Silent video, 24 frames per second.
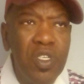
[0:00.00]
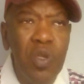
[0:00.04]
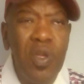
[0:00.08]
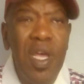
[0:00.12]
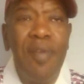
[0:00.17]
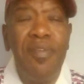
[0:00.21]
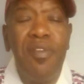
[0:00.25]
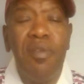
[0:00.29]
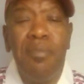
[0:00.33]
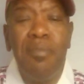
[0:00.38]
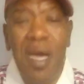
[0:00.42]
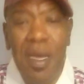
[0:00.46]
So you
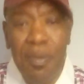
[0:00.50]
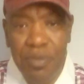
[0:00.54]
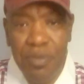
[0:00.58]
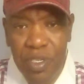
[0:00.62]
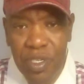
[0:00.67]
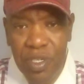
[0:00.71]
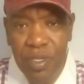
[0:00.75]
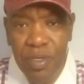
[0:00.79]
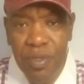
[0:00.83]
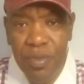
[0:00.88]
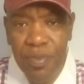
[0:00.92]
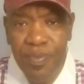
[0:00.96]
have the
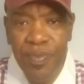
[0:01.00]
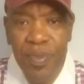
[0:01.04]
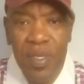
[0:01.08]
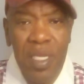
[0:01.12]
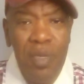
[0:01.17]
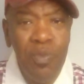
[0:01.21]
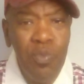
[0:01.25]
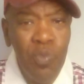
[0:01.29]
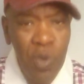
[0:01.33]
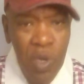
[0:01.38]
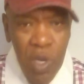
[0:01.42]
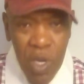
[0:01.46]
mobster.
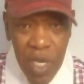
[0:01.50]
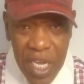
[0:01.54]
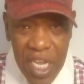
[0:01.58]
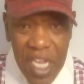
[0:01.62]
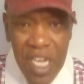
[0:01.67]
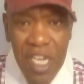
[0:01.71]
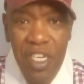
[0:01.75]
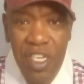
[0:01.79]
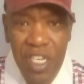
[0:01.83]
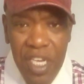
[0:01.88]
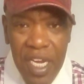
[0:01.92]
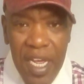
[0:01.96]
We're going to
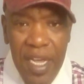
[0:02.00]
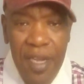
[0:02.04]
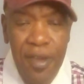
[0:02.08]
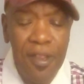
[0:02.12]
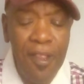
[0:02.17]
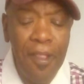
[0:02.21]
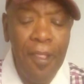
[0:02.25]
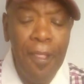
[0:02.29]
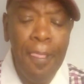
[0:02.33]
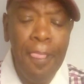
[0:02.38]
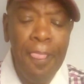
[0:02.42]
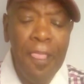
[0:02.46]
get into that.
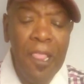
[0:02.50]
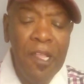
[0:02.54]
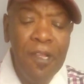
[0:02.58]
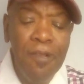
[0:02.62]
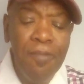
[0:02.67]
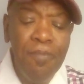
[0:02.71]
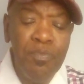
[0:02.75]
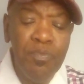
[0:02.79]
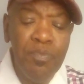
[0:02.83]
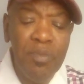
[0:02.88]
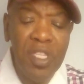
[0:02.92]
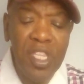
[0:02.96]

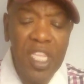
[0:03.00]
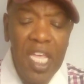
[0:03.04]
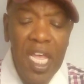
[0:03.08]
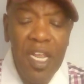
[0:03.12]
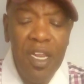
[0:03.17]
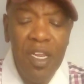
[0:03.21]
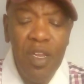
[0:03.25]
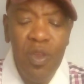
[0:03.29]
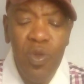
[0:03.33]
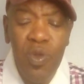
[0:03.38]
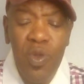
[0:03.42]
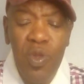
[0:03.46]
But
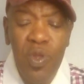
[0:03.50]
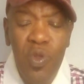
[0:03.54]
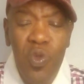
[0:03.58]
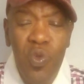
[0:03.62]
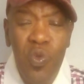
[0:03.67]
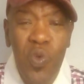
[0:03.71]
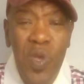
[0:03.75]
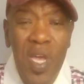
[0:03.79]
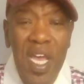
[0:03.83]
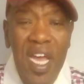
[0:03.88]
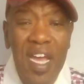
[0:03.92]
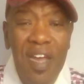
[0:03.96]
then
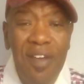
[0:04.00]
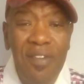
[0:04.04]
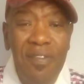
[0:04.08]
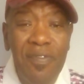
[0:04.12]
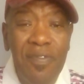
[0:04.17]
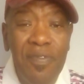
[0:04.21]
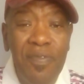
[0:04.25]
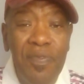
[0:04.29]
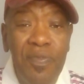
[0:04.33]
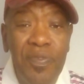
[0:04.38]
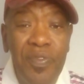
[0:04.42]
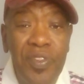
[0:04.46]
you
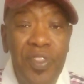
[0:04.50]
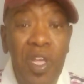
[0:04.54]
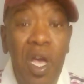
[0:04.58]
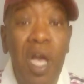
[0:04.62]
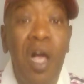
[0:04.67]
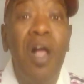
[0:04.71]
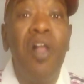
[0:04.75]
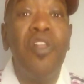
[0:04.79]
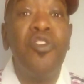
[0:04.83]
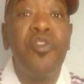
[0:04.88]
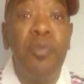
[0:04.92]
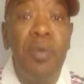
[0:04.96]
have the
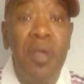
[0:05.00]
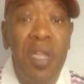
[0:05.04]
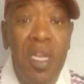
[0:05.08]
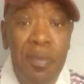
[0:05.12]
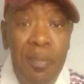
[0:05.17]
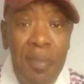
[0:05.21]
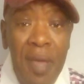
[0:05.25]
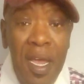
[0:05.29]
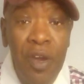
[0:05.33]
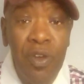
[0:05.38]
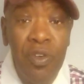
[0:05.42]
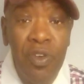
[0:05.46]
ultimate
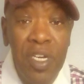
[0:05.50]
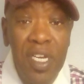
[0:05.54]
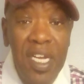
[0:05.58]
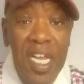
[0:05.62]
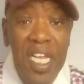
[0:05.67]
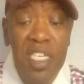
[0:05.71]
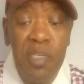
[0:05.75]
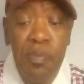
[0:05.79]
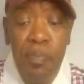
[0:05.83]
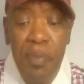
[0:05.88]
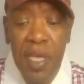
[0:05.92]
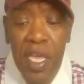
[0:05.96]
in manhood, and
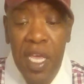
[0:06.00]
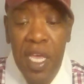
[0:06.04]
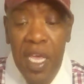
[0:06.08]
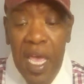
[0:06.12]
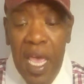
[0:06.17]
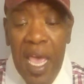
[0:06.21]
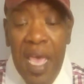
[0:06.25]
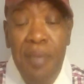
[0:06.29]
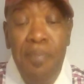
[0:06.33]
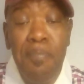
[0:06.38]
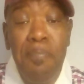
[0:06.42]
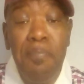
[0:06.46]
that's
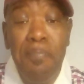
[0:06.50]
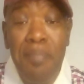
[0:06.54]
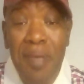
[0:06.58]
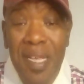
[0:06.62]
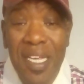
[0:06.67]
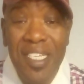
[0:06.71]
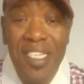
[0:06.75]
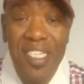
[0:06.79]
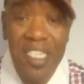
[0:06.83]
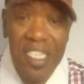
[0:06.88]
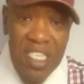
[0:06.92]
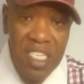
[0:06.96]
being a
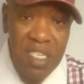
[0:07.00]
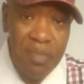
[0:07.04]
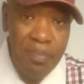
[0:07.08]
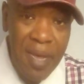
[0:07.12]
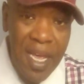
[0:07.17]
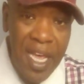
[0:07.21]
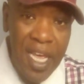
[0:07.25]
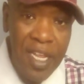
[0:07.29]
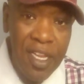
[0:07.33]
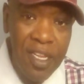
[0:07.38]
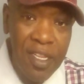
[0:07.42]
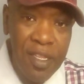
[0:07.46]

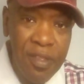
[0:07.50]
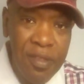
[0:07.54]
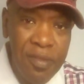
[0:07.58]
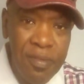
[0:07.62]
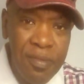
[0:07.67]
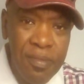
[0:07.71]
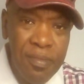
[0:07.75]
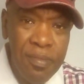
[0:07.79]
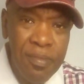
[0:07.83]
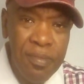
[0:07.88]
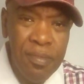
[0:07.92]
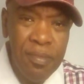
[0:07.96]
businessman.
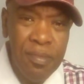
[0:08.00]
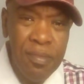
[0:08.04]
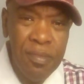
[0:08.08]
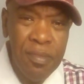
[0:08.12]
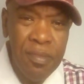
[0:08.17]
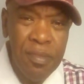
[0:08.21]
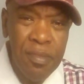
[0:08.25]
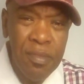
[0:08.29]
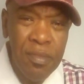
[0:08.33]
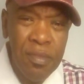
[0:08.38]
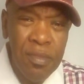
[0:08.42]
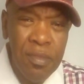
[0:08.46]

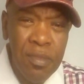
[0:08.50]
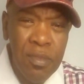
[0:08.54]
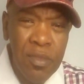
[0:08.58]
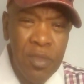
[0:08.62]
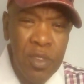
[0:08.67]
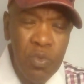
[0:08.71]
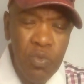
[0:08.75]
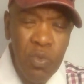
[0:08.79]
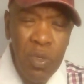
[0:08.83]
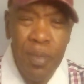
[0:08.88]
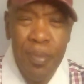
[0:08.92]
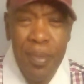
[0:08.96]

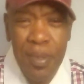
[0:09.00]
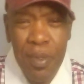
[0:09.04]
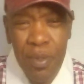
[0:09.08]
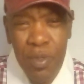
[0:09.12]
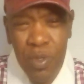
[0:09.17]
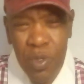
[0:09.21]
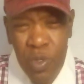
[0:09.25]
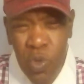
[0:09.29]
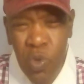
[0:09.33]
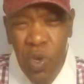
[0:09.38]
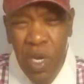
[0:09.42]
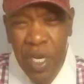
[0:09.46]
One
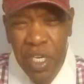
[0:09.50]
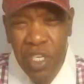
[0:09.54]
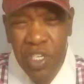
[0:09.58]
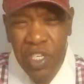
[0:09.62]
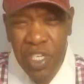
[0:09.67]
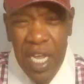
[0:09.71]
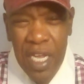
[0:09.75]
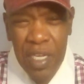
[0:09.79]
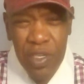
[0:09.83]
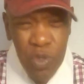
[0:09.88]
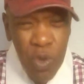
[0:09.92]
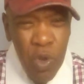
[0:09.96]
who
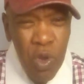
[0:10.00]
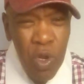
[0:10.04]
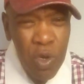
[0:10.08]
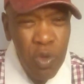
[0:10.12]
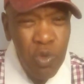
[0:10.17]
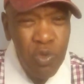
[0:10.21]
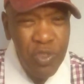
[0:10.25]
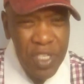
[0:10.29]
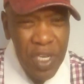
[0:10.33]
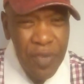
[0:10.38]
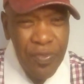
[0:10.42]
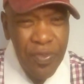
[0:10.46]
understands
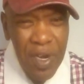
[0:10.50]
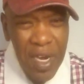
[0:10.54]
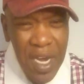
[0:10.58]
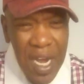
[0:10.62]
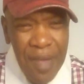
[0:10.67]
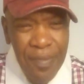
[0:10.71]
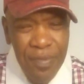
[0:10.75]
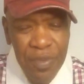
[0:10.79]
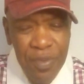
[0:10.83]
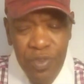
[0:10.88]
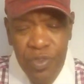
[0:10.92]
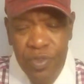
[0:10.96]
all those different
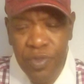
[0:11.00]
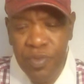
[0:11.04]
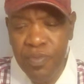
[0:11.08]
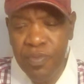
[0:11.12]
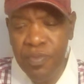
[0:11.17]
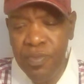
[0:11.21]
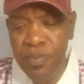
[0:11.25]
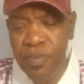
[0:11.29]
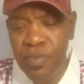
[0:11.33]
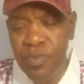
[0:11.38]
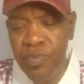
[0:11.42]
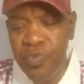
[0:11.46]
levels.
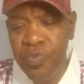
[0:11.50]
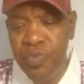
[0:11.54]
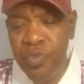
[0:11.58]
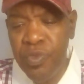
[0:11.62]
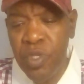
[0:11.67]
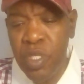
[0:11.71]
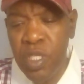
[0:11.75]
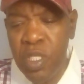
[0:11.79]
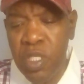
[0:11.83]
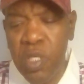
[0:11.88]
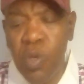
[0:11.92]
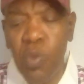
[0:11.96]

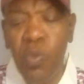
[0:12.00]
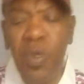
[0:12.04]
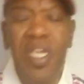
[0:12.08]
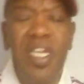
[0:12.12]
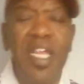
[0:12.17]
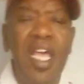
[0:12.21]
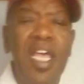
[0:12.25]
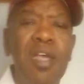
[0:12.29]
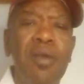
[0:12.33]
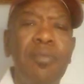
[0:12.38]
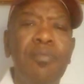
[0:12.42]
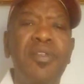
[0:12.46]
So one
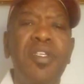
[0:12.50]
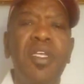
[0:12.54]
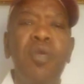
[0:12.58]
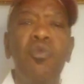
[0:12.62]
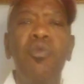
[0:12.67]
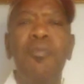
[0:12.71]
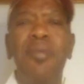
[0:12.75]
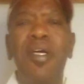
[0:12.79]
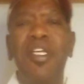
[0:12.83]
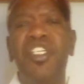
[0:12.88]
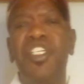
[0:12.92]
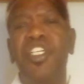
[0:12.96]
day I'm
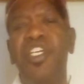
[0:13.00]
sitting with my